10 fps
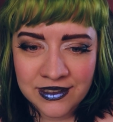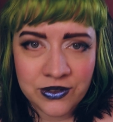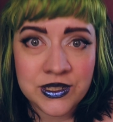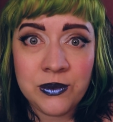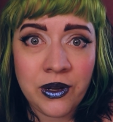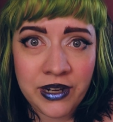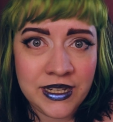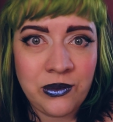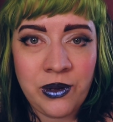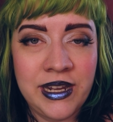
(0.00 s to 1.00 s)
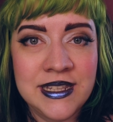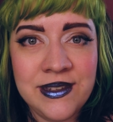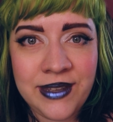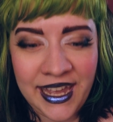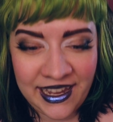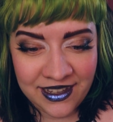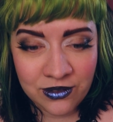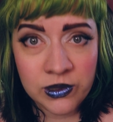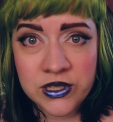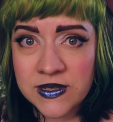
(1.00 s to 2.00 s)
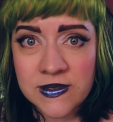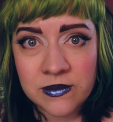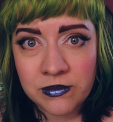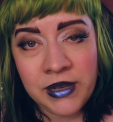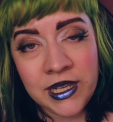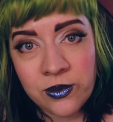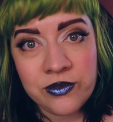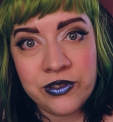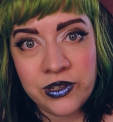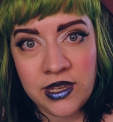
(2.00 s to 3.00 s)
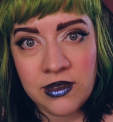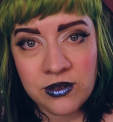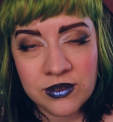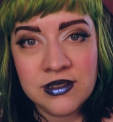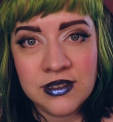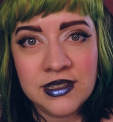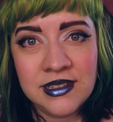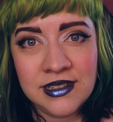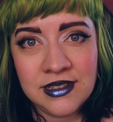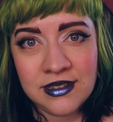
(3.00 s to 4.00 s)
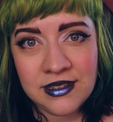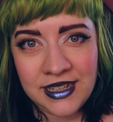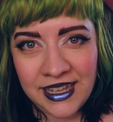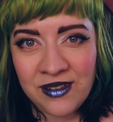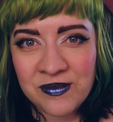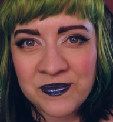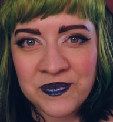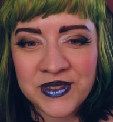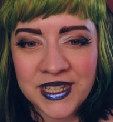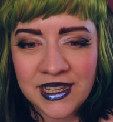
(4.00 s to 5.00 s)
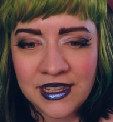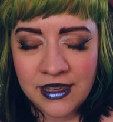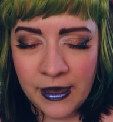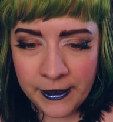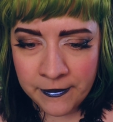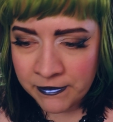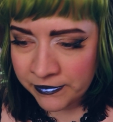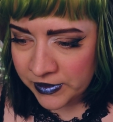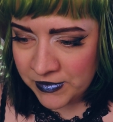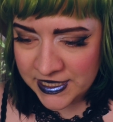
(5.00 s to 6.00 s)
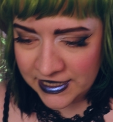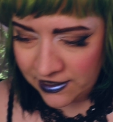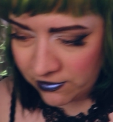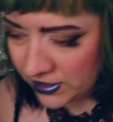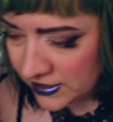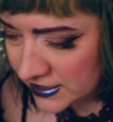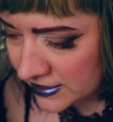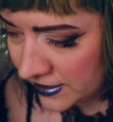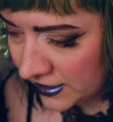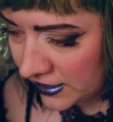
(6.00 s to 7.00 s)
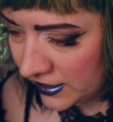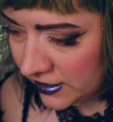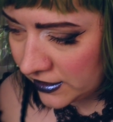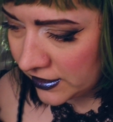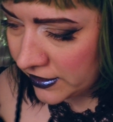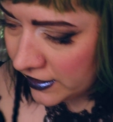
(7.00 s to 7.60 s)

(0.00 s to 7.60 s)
Oh, don't worry, it's okay. We'll just make one for you. Yeah? Let me see, what's the